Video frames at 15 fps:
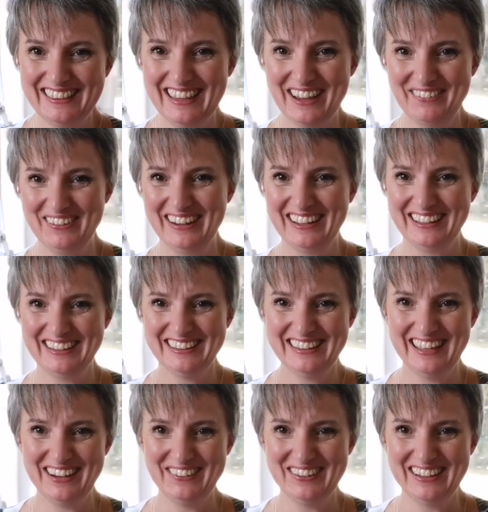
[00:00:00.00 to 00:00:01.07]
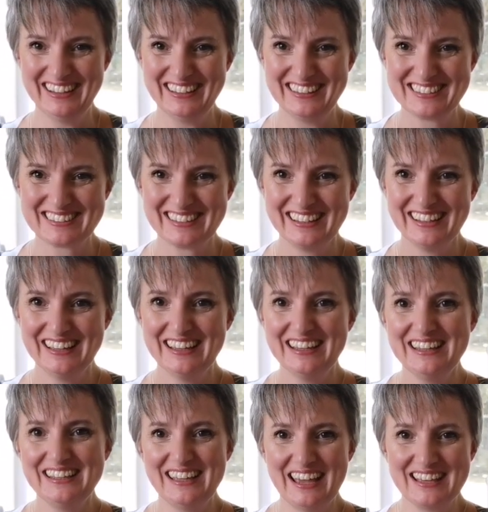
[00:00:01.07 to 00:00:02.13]
There he is.
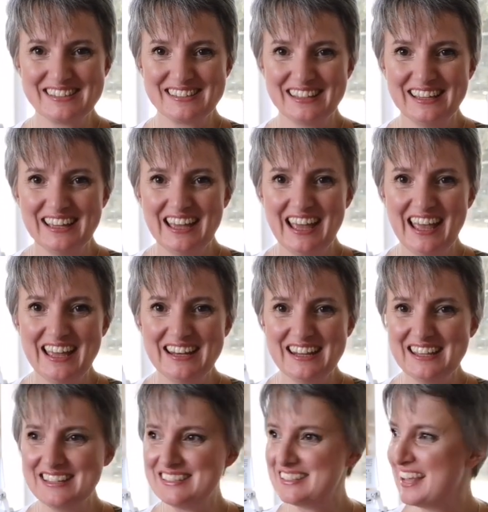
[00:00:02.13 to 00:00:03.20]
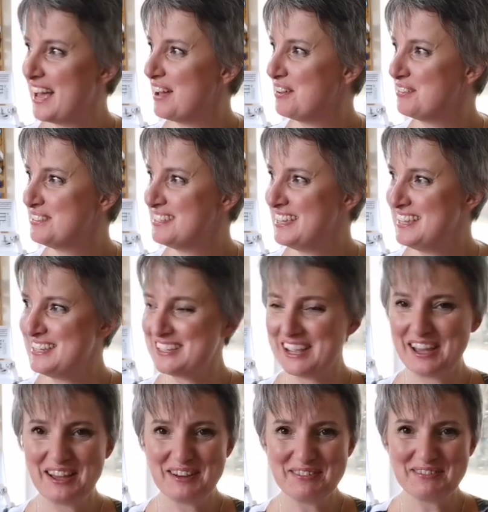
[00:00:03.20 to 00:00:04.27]
Yes, in his
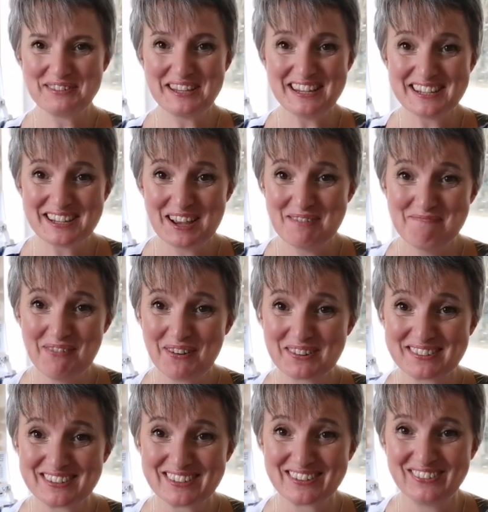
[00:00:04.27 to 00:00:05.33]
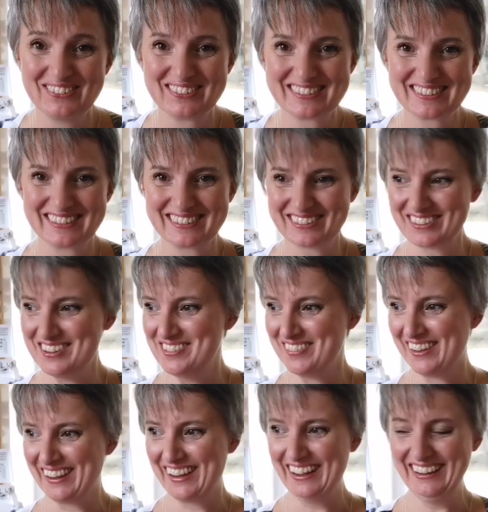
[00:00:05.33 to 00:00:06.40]
t-shirt and boxer shorts. So sorry
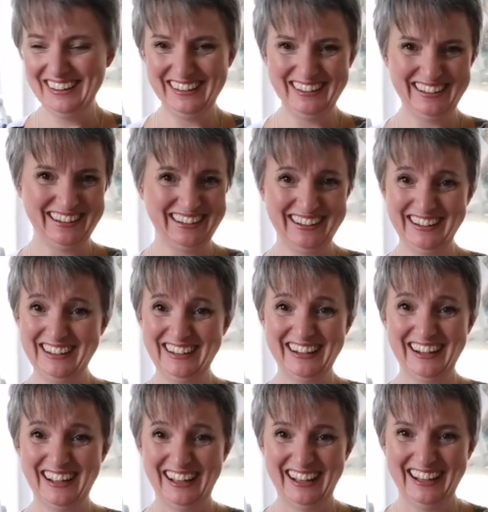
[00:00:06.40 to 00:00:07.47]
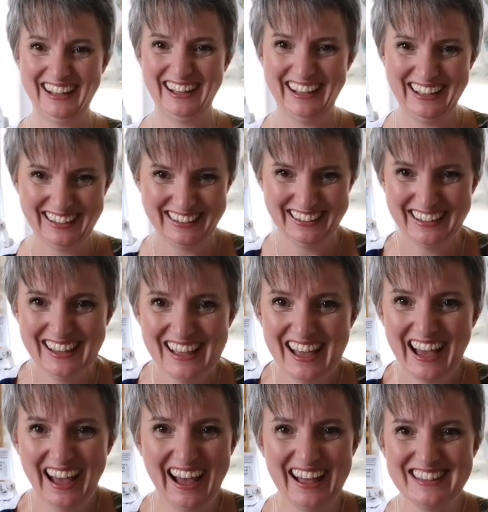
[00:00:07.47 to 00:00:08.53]
about that. I
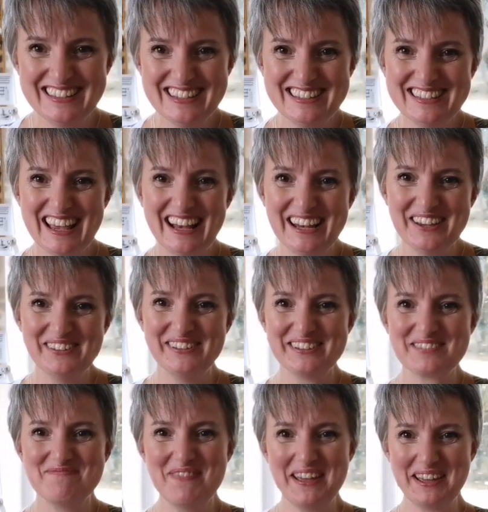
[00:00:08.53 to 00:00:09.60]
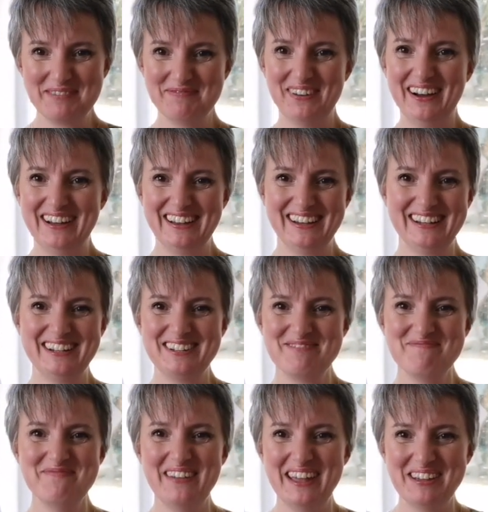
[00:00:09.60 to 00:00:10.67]
did tell you it's me and
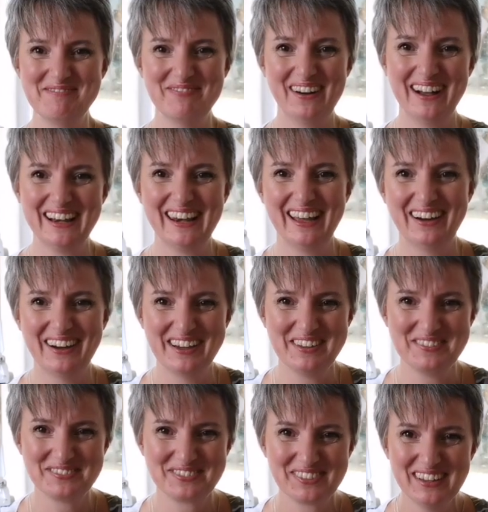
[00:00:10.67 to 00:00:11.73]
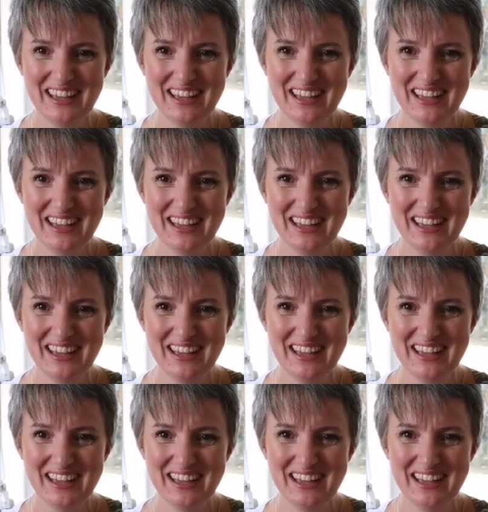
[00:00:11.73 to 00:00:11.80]
my life.